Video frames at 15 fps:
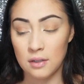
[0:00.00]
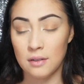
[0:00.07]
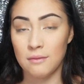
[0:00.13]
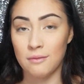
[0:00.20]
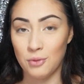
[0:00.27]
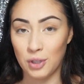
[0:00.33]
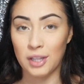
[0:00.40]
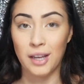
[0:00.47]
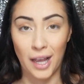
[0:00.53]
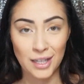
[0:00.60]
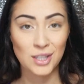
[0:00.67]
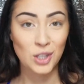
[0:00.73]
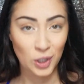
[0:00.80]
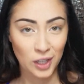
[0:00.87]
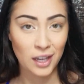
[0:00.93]
Really
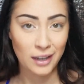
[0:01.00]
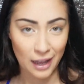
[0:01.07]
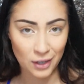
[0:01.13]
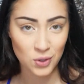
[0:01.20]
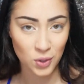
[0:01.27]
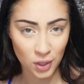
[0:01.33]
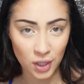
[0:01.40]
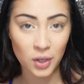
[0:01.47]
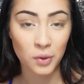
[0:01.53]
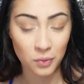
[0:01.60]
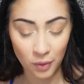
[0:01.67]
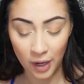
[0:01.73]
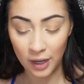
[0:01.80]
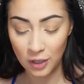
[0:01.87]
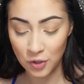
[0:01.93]
nice looking natural look.
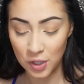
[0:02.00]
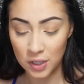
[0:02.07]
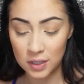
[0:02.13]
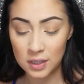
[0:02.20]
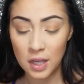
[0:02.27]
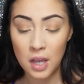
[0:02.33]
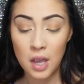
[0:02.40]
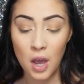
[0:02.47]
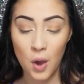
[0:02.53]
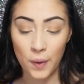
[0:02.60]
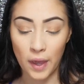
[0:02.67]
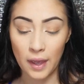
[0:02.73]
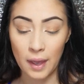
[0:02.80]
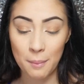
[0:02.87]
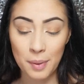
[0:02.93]
Right, Adrianis?
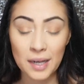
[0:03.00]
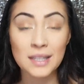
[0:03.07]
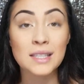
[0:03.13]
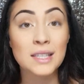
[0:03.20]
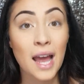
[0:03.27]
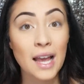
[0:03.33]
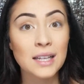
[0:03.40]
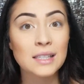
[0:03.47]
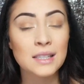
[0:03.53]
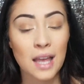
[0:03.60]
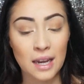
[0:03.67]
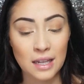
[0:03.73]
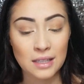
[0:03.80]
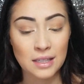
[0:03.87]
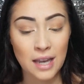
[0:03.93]
Okay, but it's nice
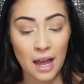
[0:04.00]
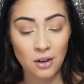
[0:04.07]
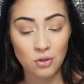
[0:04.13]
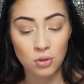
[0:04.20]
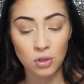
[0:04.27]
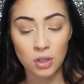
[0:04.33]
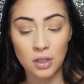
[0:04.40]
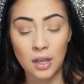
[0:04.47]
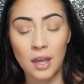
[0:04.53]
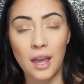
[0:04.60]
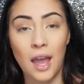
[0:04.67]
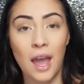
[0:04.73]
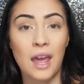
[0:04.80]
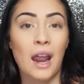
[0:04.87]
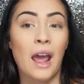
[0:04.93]
and it's natural looking,
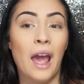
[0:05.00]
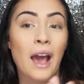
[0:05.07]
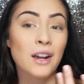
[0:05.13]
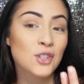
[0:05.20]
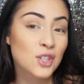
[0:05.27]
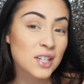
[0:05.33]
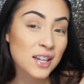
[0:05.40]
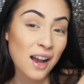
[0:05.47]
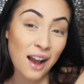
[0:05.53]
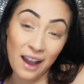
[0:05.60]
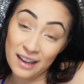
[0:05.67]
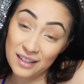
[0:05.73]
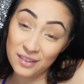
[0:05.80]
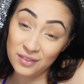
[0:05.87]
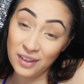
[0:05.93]
and I actually
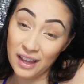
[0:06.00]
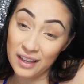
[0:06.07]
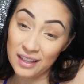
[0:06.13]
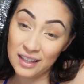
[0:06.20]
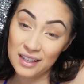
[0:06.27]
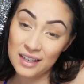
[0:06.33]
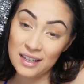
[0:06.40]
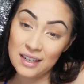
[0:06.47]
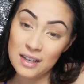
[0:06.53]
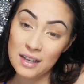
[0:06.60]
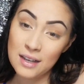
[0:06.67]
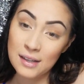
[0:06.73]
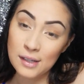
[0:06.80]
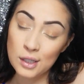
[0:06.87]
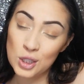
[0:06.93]
kind of like it.
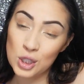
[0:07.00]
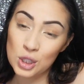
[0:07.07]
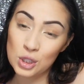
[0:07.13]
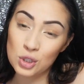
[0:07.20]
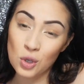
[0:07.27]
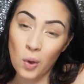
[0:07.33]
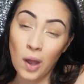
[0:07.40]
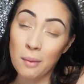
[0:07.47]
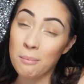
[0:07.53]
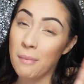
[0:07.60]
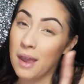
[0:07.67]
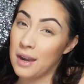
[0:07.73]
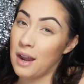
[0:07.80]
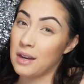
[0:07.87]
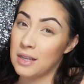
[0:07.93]
So I
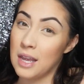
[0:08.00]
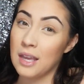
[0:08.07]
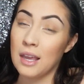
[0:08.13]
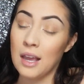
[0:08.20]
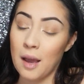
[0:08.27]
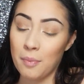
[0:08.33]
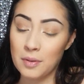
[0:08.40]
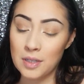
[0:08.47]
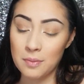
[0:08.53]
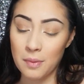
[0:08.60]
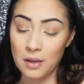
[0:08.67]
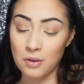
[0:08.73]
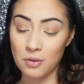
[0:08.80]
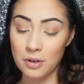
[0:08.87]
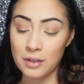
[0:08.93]
may not take it up into my
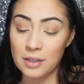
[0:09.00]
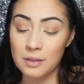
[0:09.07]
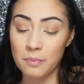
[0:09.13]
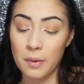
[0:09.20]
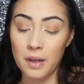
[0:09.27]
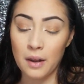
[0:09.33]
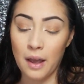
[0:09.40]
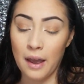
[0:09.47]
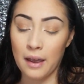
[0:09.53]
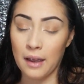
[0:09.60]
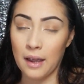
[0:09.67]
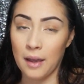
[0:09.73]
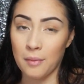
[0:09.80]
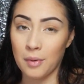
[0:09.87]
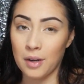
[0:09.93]
crease, but I
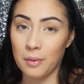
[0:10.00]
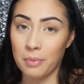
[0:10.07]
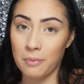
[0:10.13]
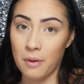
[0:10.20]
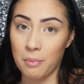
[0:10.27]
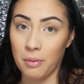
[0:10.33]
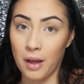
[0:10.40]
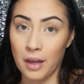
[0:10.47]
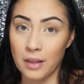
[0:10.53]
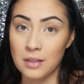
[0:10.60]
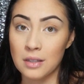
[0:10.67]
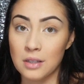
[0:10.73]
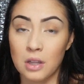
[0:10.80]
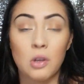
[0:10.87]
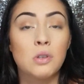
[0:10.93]
am going to apply this
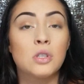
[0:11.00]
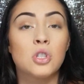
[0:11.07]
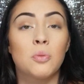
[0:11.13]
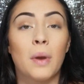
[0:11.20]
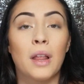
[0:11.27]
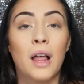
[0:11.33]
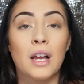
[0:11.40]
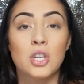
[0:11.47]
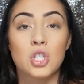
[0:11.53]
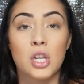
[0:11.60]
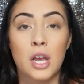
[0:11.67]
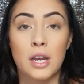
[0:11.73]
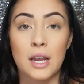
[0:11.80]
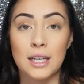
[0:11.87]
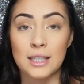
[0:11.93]
as close to my lash
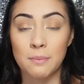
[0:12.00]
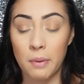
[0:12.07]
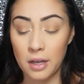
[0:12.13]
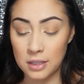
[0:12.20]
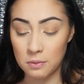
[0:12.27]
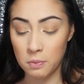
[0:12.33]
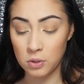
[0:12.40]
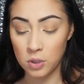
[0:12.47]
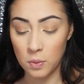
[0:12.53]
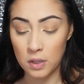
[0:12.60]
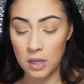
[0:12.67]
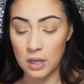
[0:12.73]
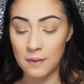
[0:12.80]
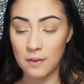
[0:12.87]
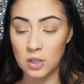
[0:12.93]
line as possible so we
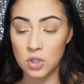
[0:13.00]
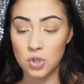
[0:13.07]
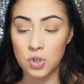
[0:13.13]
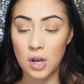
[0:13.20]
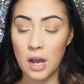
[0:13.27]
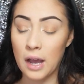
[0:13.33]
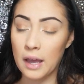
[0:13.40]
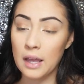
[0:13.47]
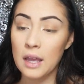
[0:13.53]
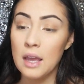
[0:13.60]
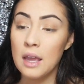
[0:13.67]
can give it a try.